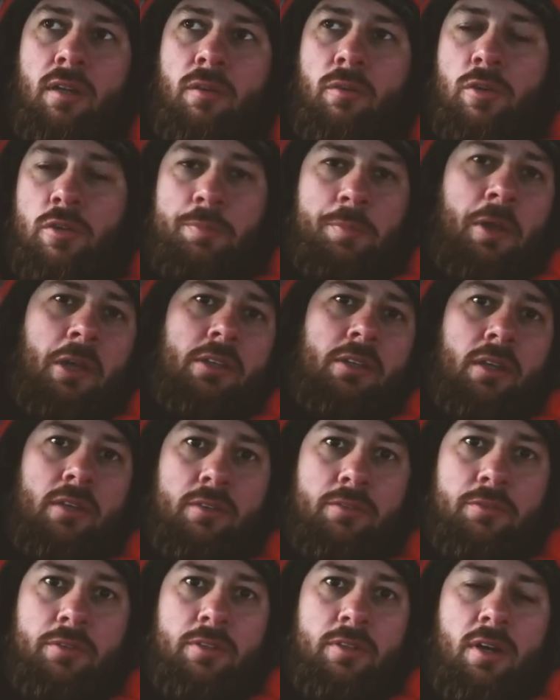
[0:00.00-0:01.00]
respect
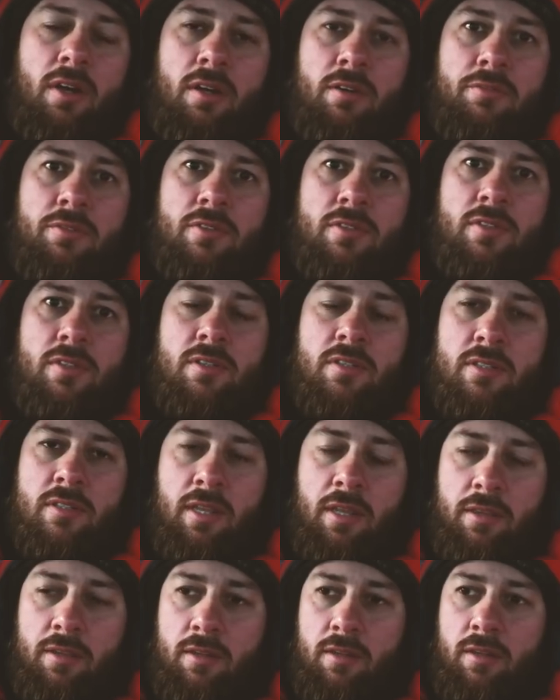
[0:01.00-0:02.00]
other photographers. This is,
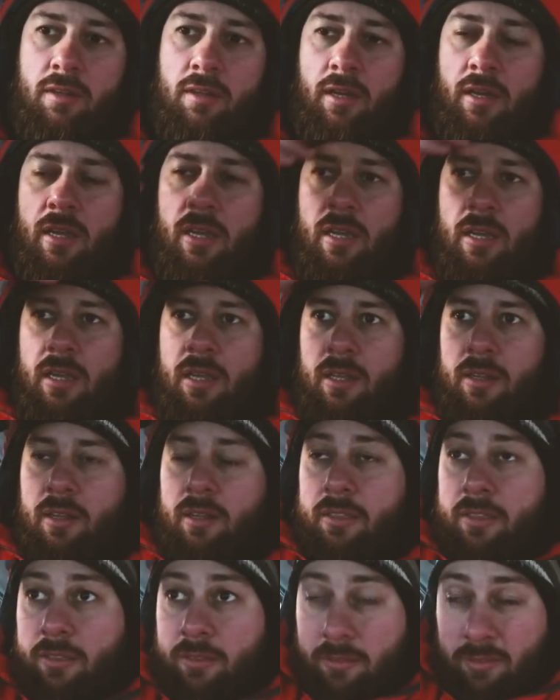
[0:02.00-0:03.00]
I think,
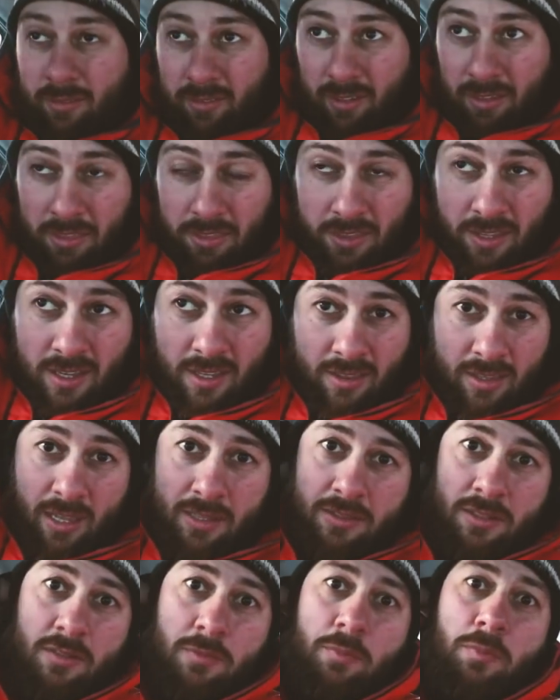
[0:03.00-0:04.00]
the, the thing
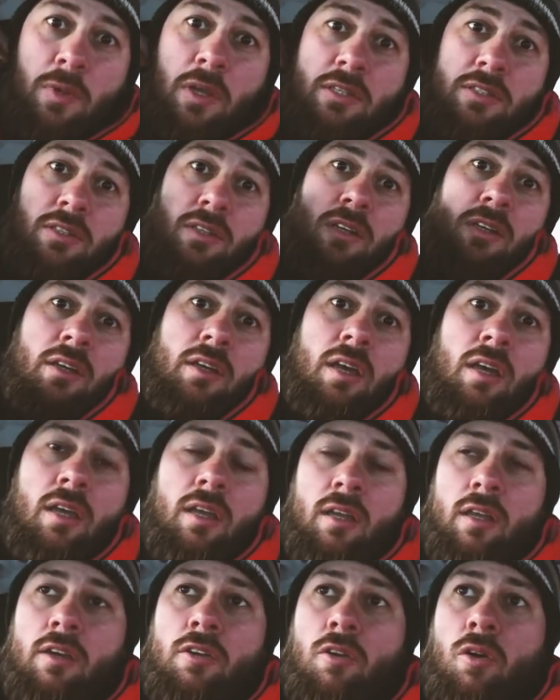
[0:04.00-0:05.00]
that is missing
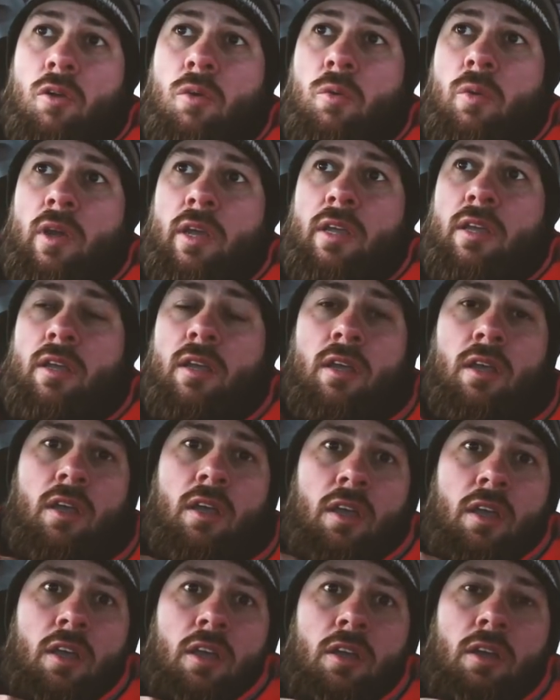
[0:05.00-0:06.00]
in Norway
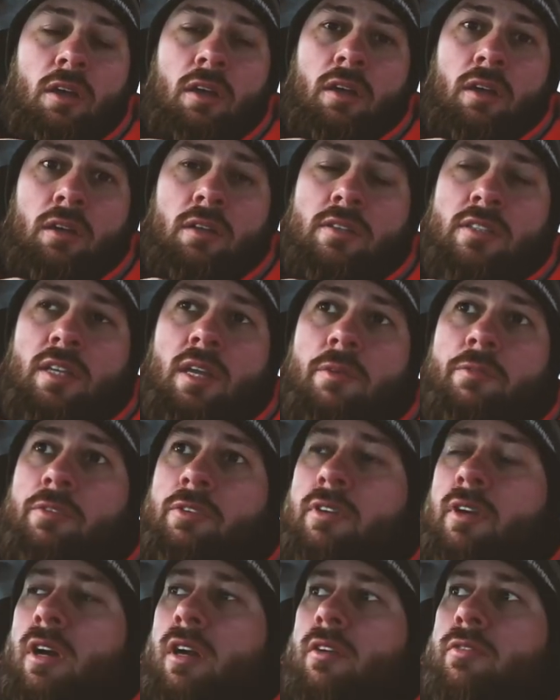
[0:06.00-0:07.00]
uh, at some
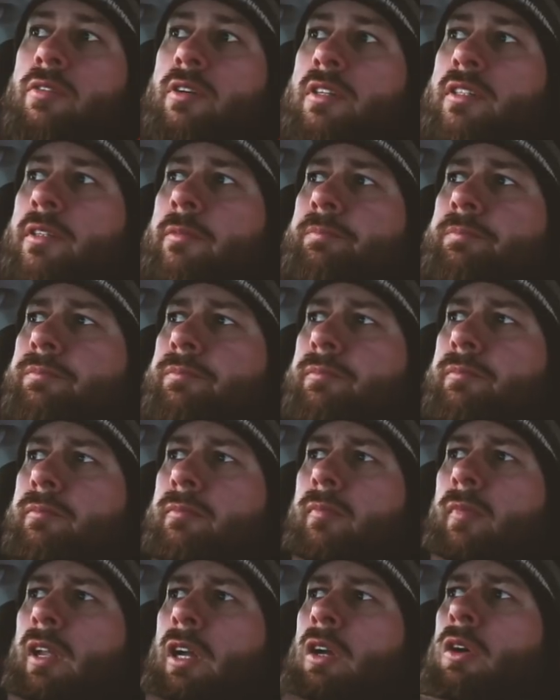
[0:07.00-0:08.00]
photographers.
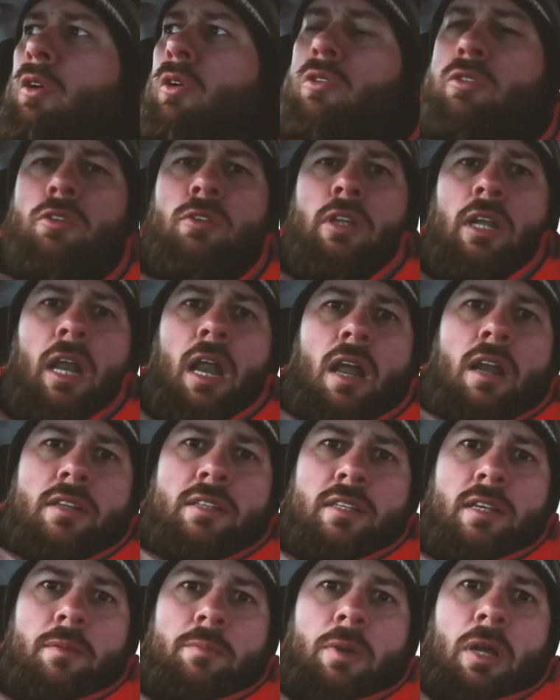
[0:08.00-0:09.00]
Also, there are
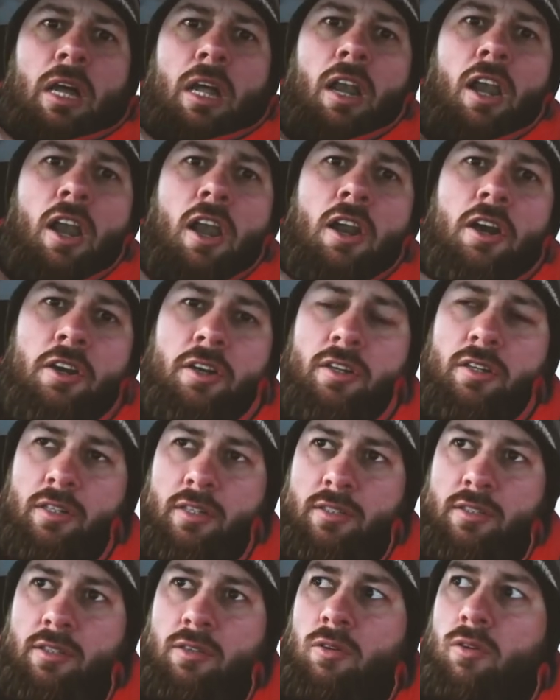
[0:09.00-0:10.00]
some
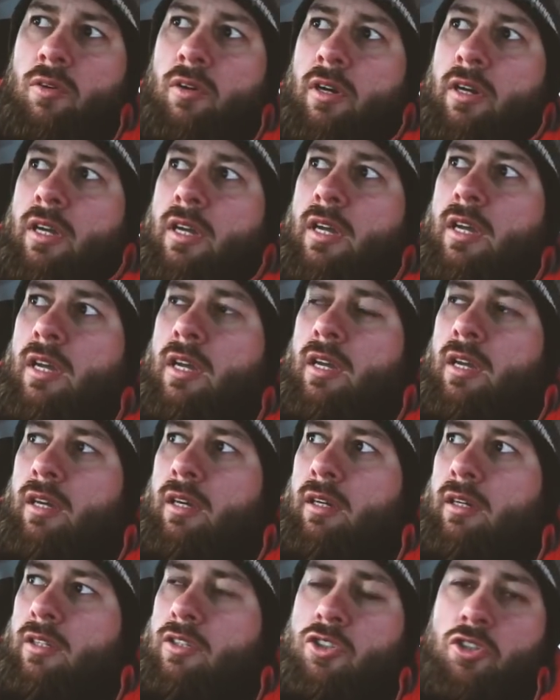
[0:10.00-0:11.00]
lurkers or
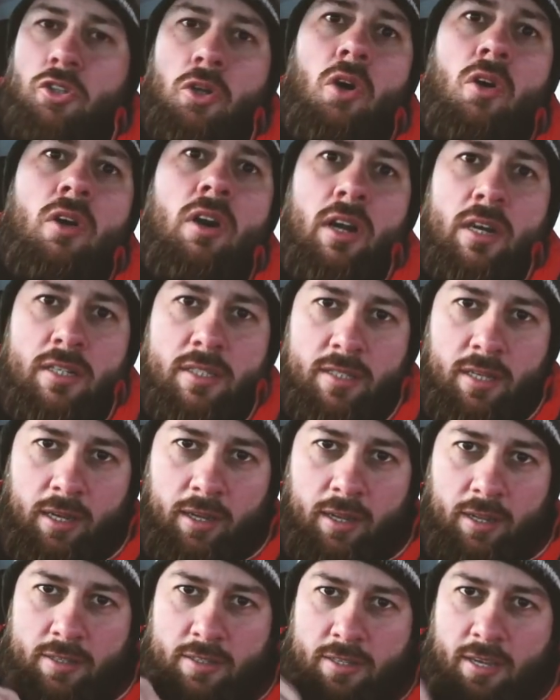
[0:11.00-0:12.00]
uh, stalkers,
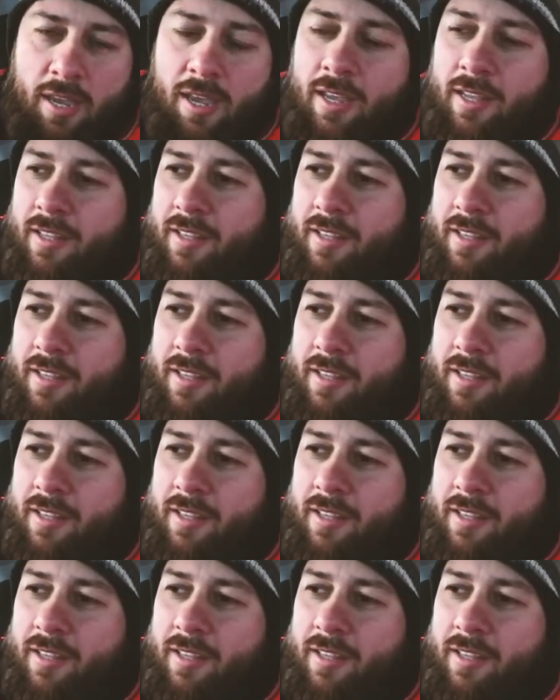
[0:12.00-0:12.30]
I can say.